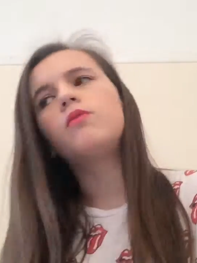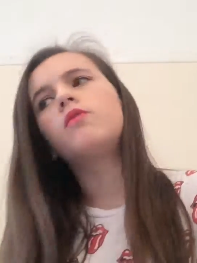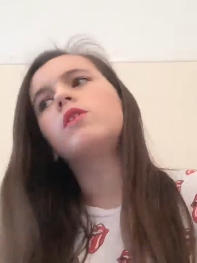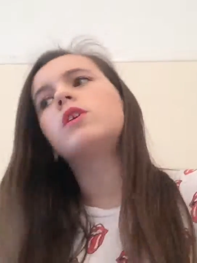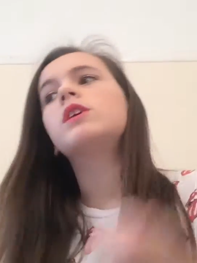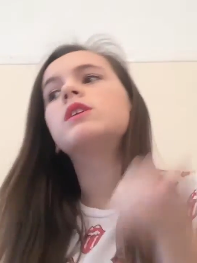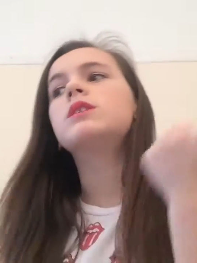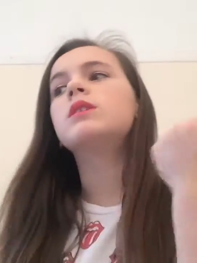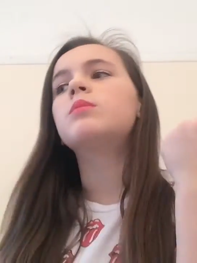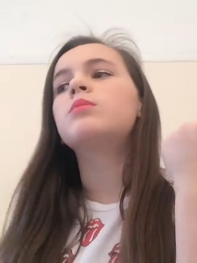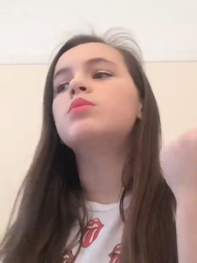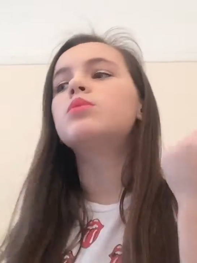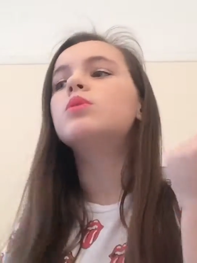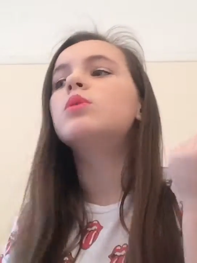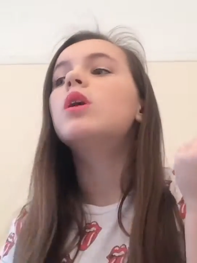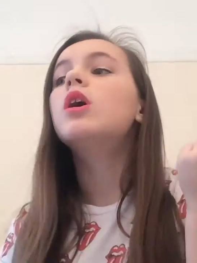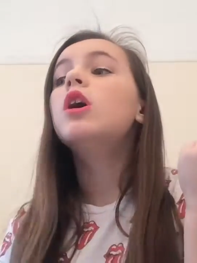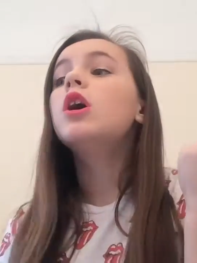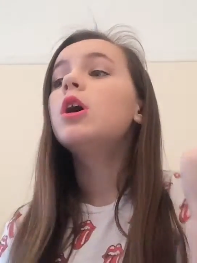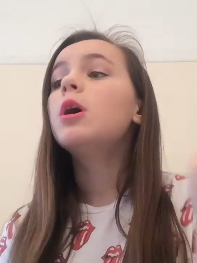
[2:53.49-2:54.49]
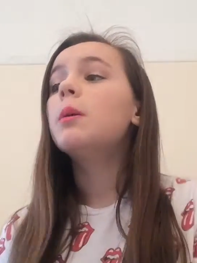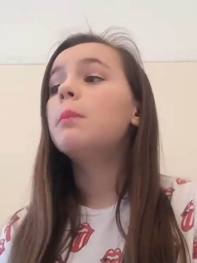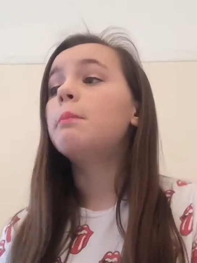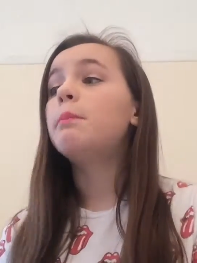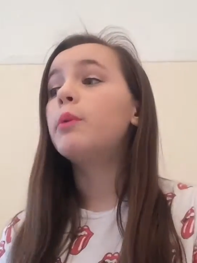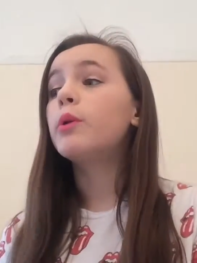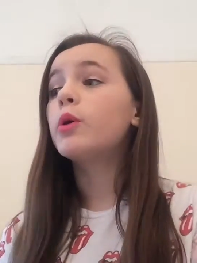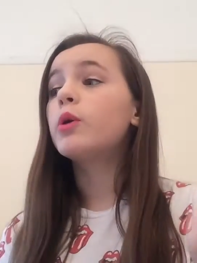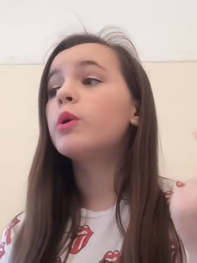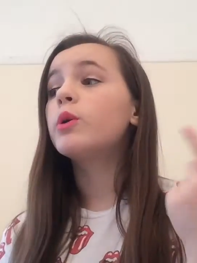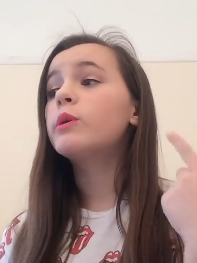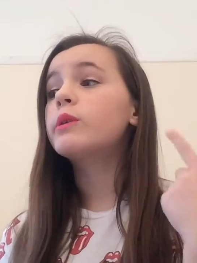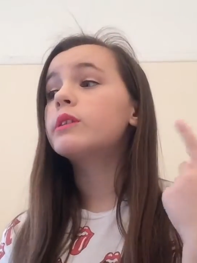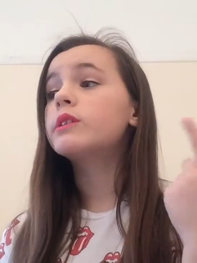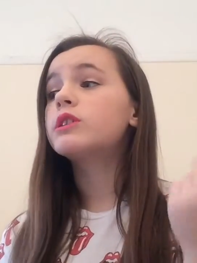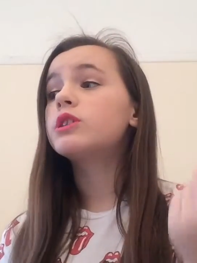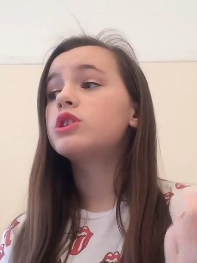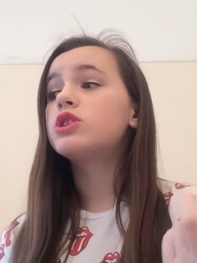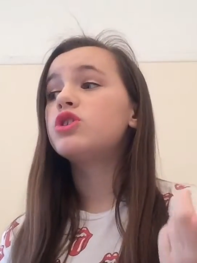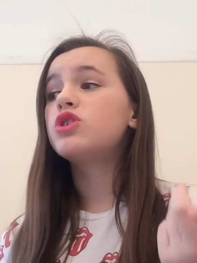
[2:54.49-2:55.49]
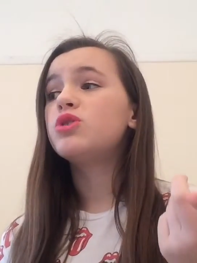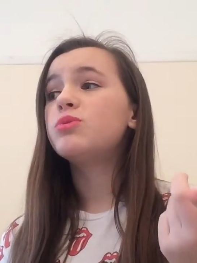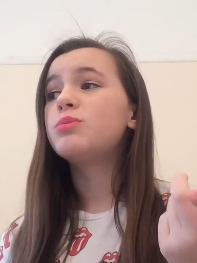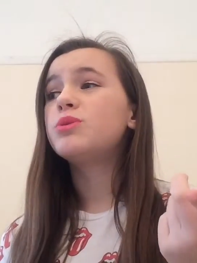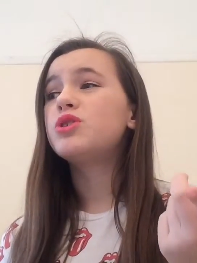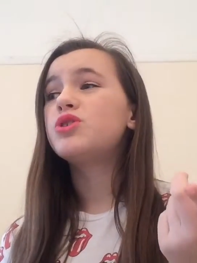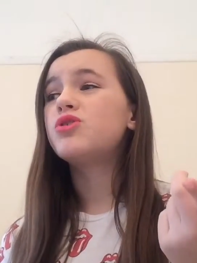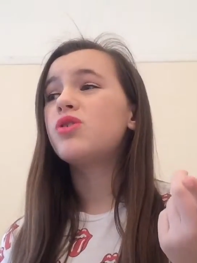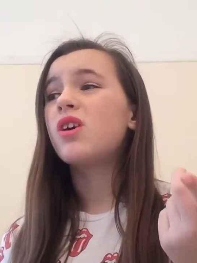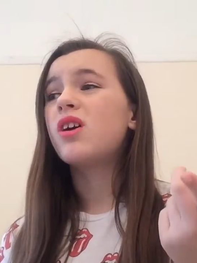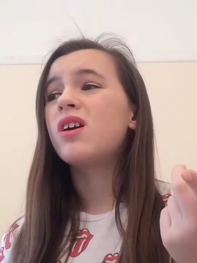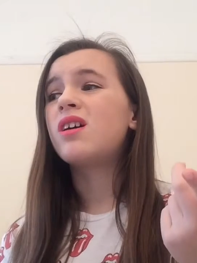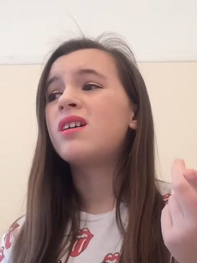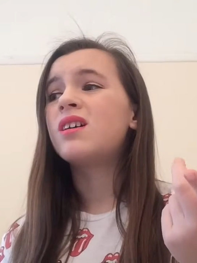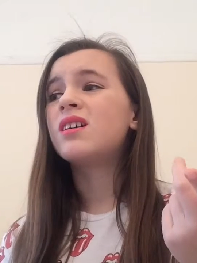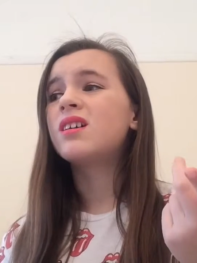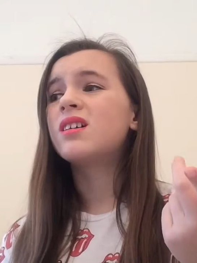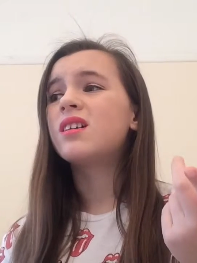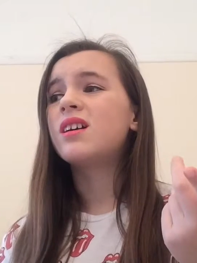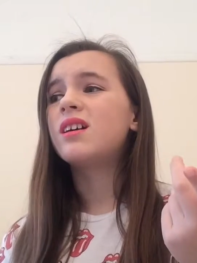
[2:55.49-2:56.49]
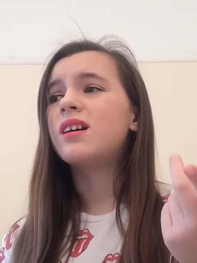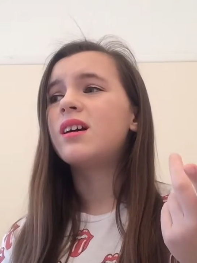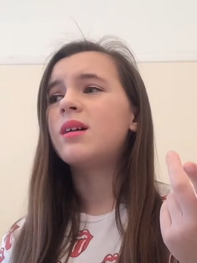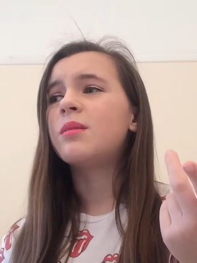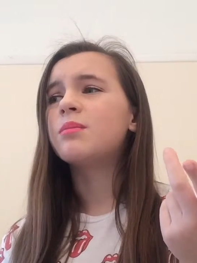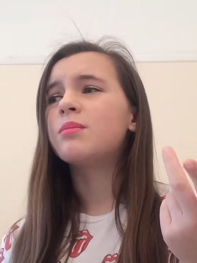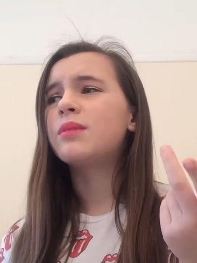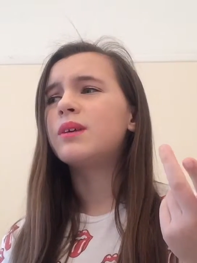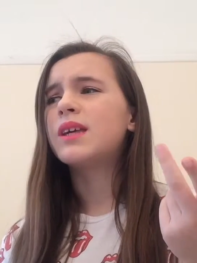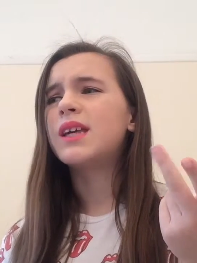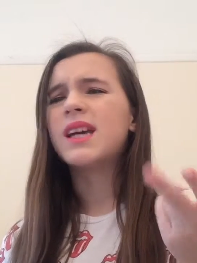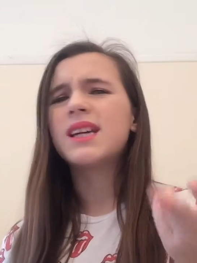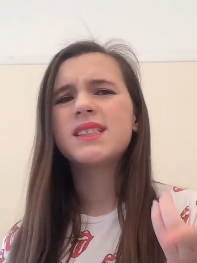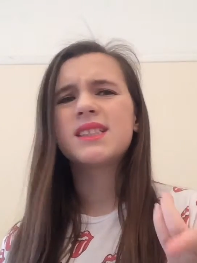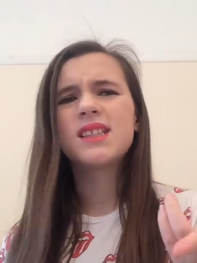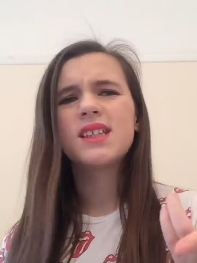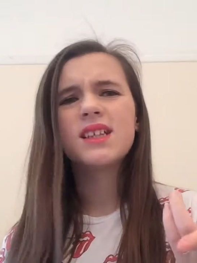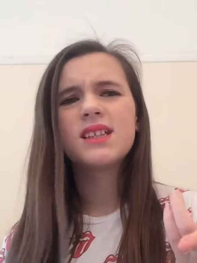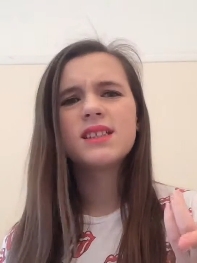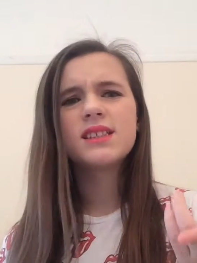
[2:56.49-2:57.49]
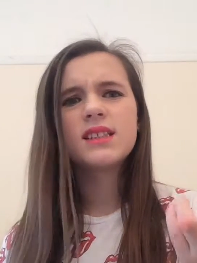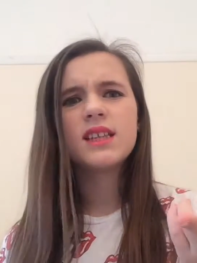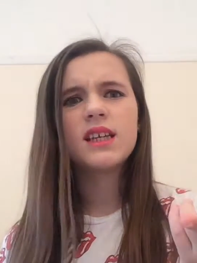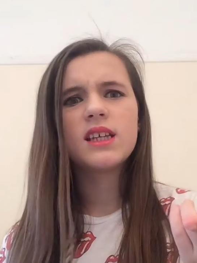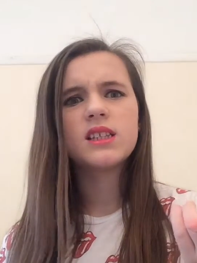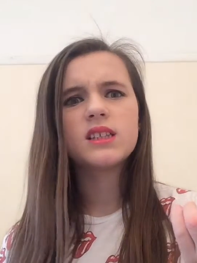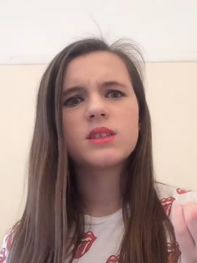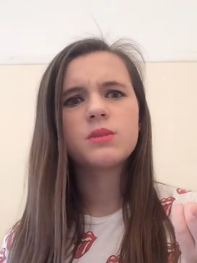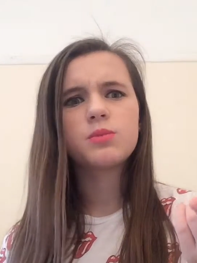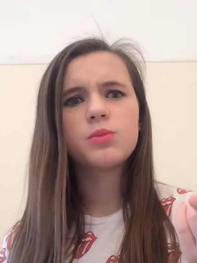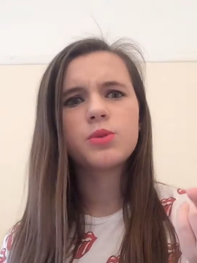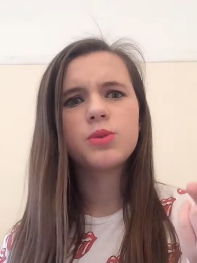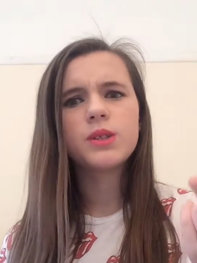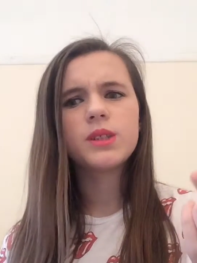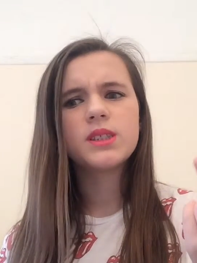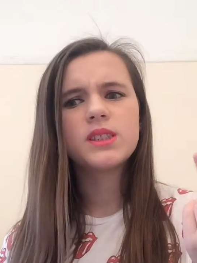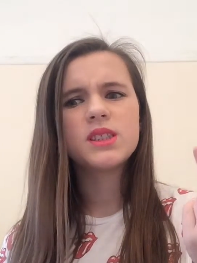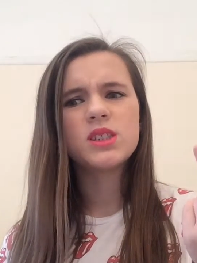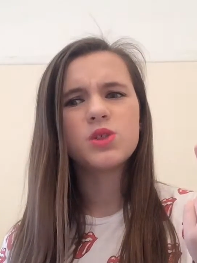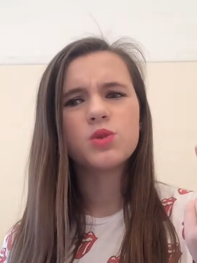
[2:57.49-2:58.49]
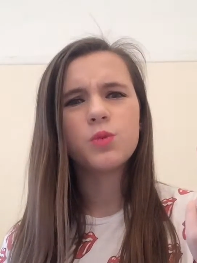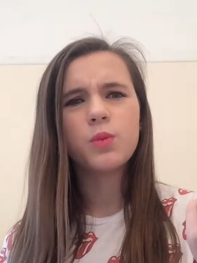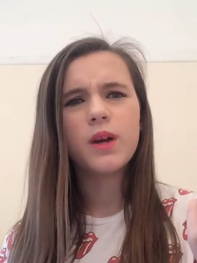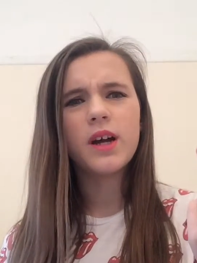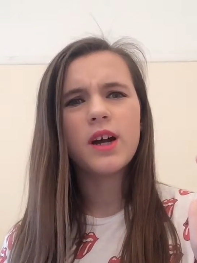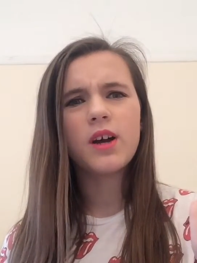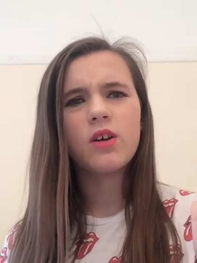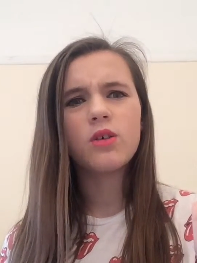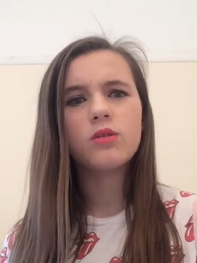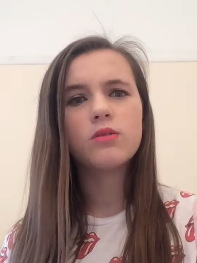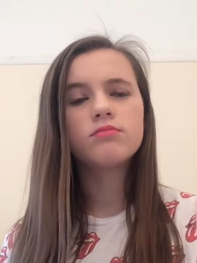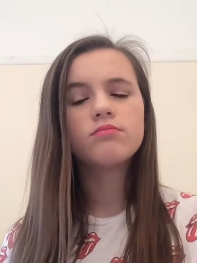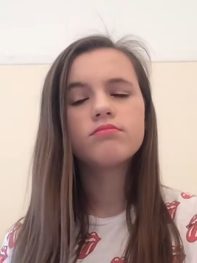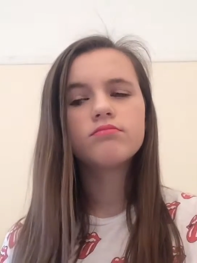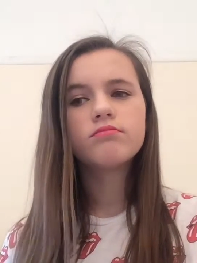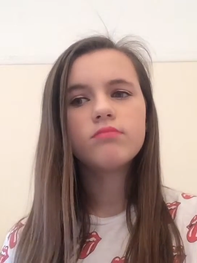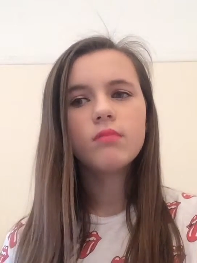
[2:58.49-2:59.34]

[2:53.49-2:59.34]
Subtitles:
For example, Boots, Superdrug, I'm guessing Sainsbury's as well.